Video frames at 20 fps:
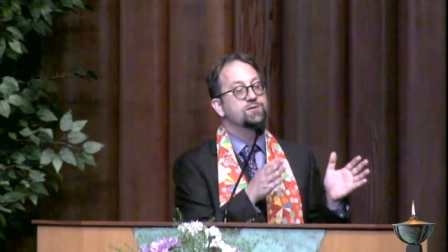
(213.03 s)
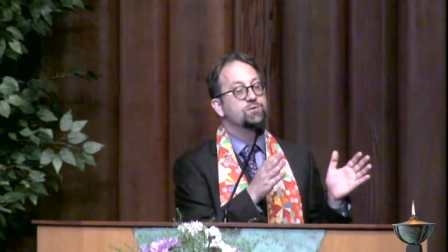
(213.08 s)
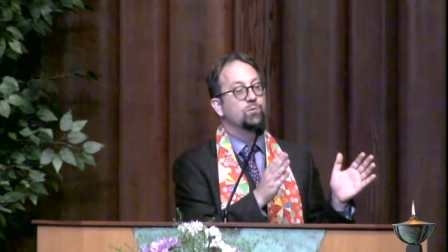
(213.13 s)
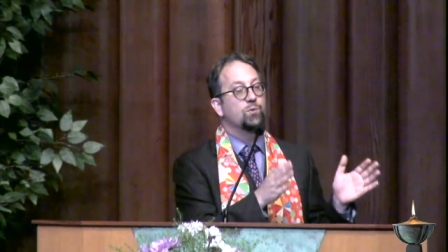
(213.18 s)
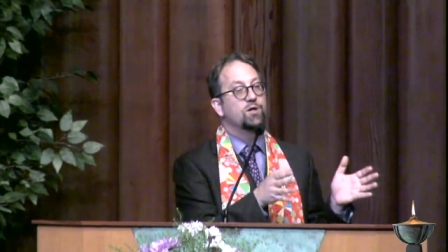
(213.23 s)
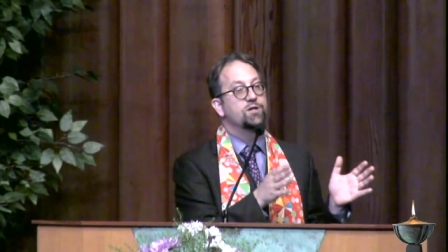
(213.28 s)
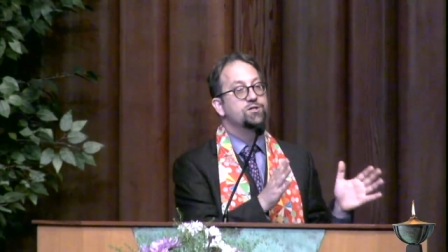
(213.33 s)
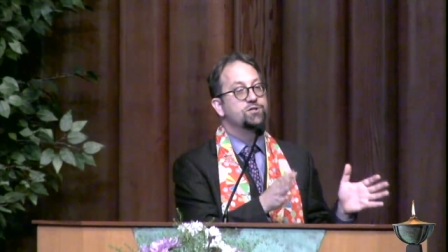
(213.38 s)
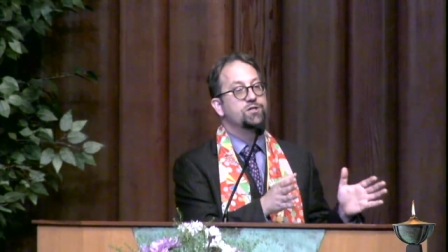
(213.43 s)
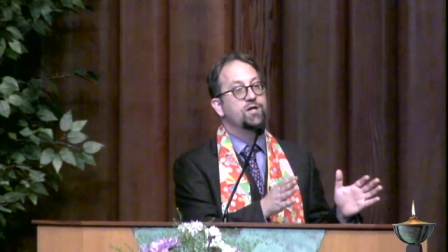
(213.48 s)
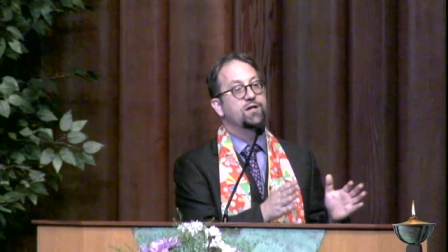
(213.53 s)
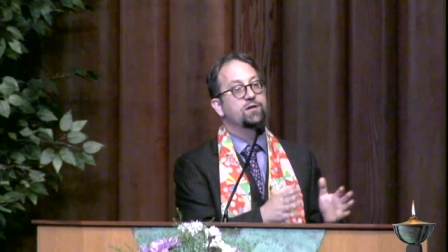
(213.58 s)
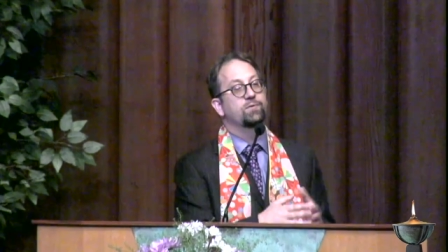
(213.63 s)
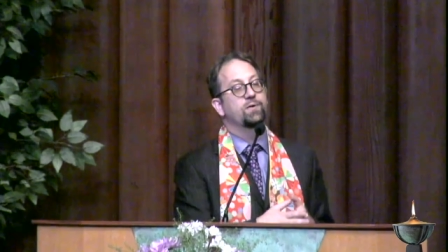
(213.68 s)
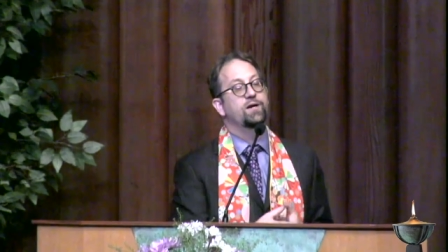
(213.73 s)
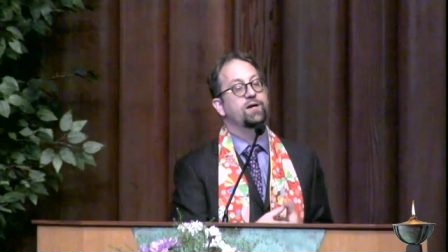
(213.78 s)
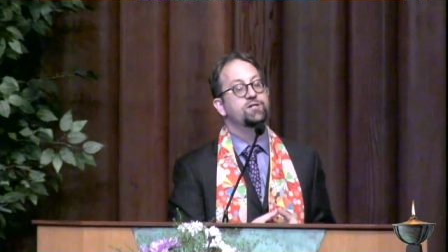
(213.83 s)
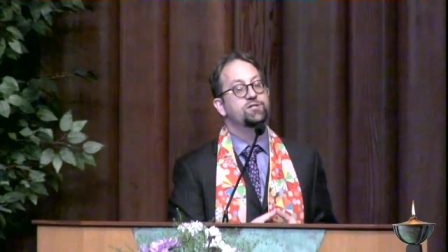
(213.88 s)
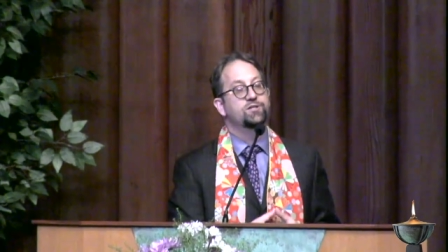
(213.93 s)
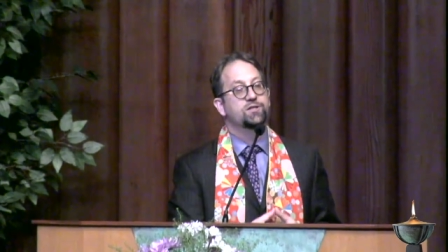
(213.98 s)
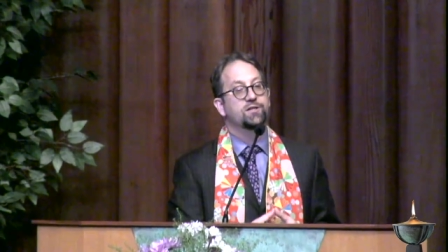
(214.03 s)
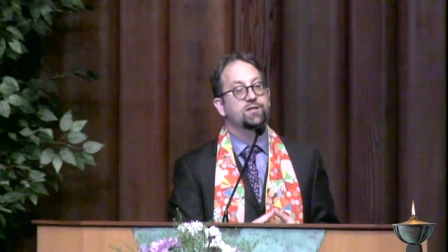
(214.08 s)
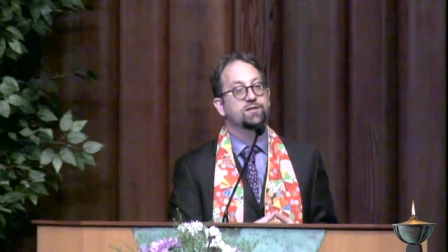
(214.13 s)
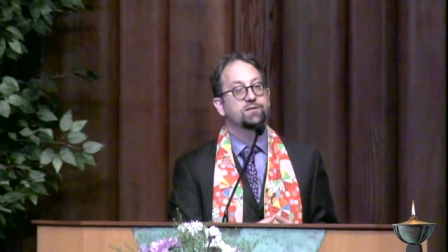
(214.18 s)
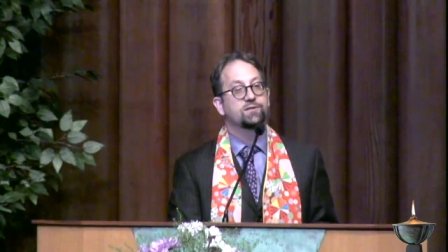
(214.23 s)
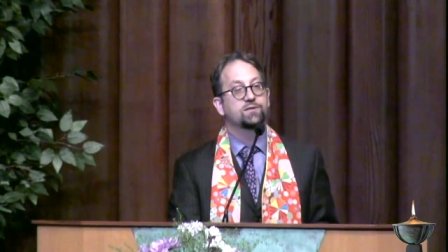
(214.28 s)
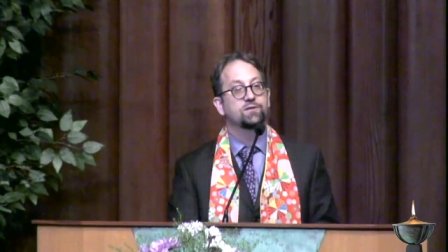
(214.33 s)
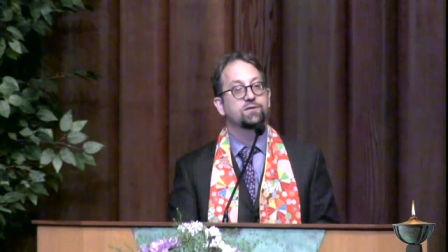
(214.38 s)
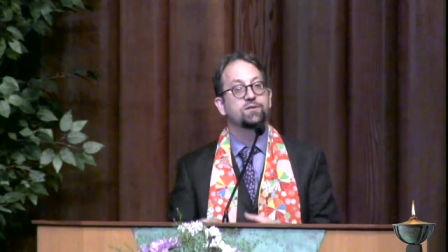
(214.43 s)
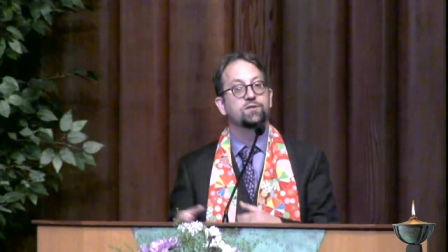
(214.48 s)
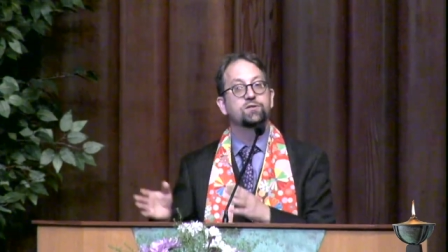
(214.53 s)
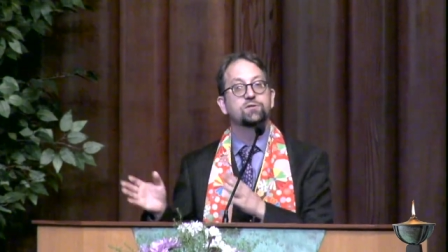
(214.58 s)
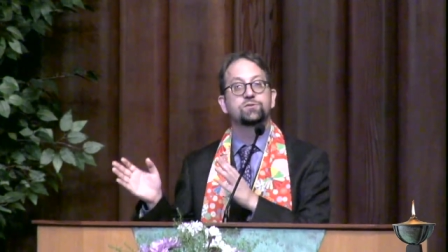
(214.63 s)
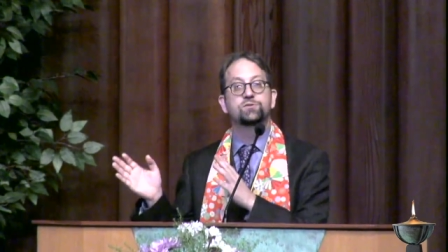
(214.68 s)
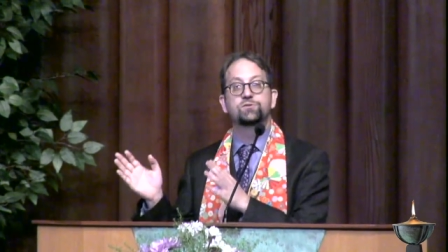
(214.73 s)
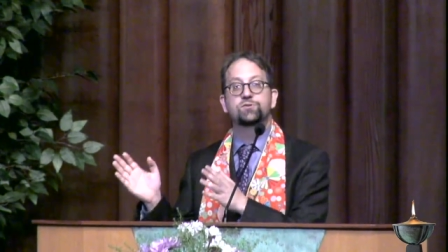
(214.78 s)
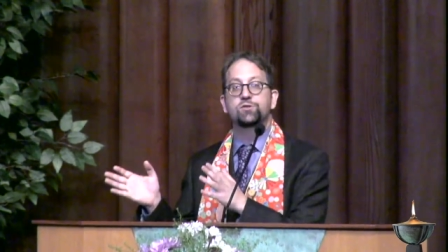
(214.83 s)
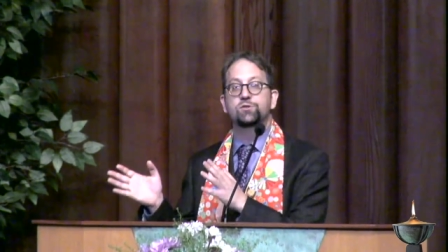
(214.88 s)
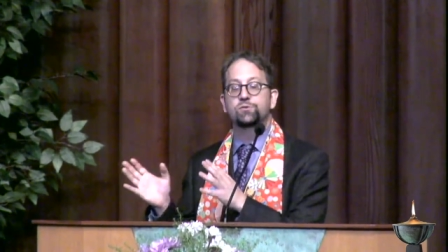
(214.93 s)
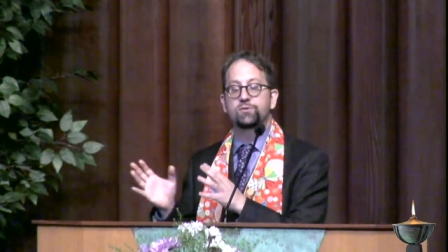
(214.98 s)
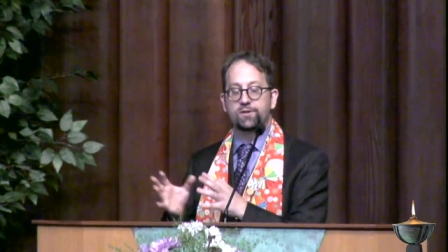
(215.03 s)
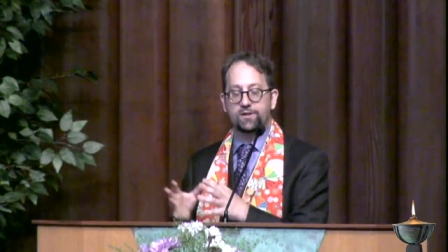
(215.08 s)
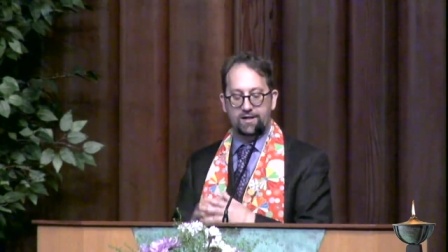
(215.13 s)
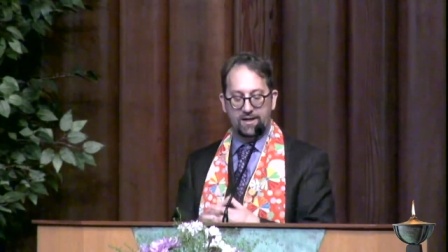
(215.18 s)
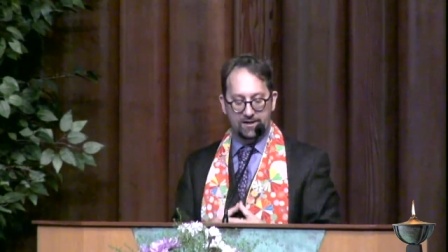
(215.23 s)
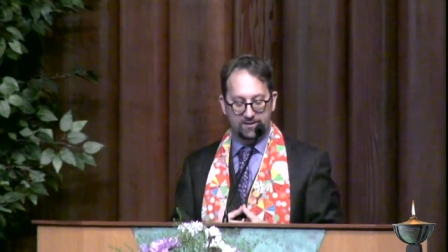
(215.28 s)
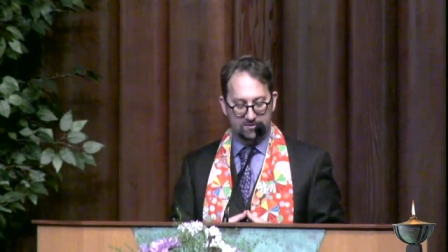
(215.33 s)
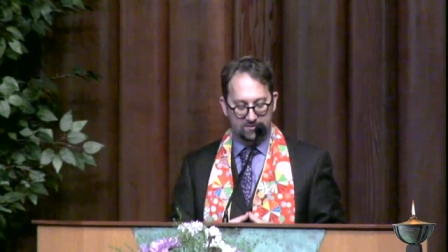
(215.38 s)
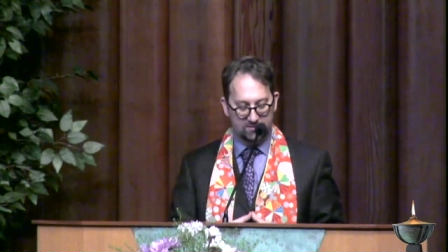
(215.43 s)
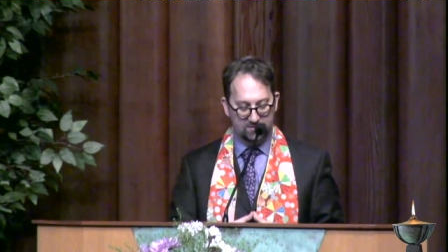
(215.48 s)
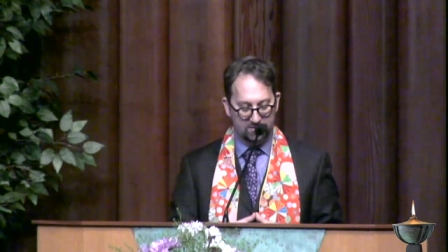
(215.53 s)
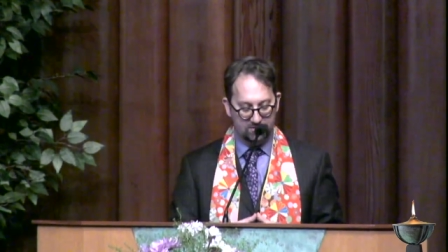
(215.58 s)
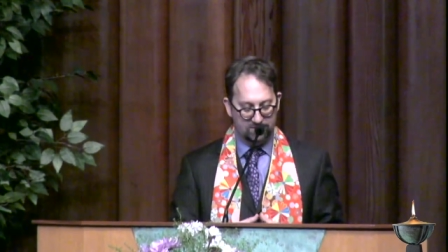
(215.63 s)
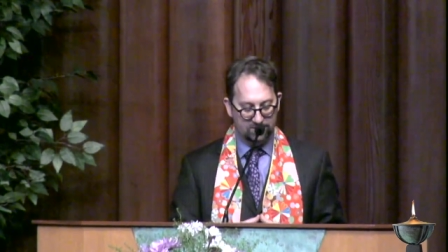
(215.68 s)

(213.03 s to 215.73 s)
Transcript: one generation to the next.